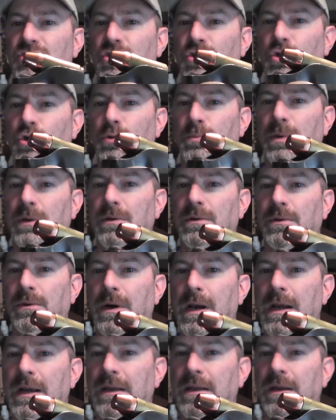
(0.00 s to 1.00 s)
tube
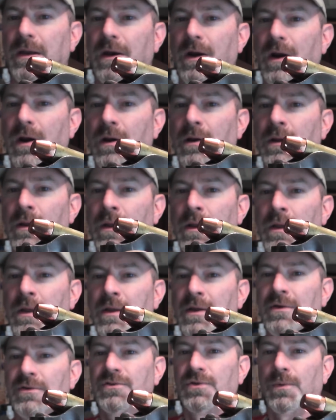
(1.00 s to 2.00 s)
right here.
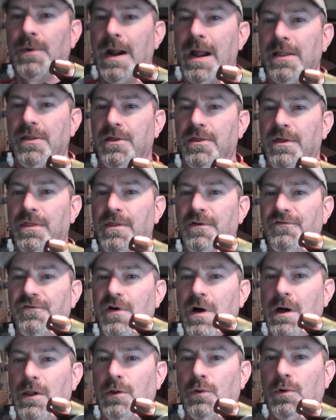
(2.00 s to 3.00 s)
So rather than the
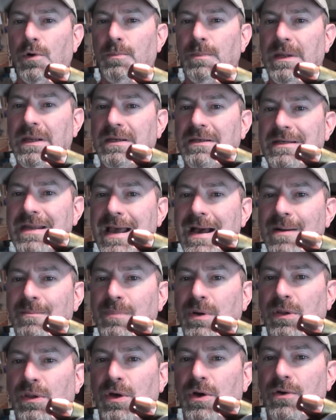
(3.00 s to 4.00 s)
follower being down
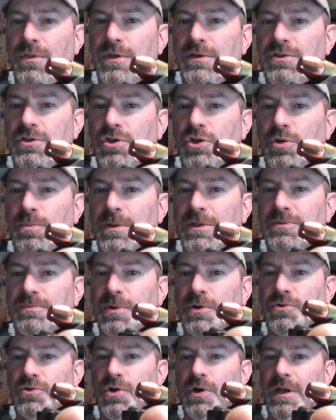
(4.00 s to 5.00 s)
below the tube, it's
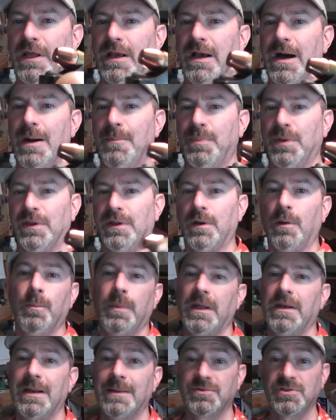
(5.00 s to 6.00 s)
protruding up a little
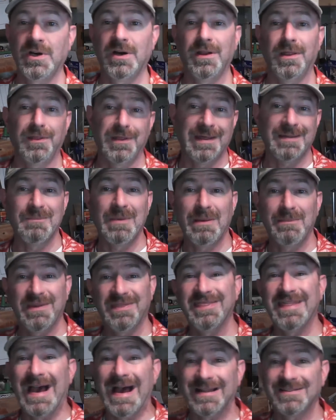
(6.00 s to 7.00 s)
bit. And I'm starting to think maybe
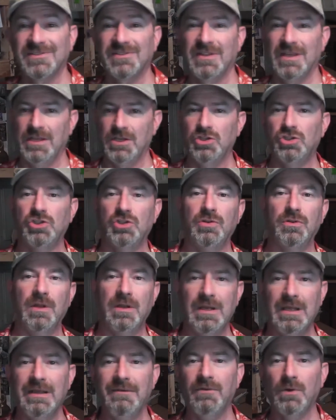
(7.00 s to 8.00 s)
that's the issue,
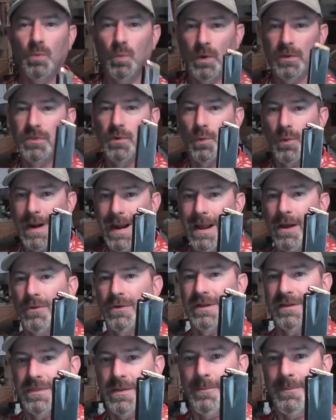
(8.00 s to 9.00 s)
that even with the
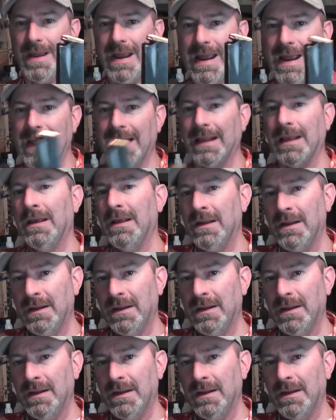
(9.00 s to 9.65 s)
round in the mag,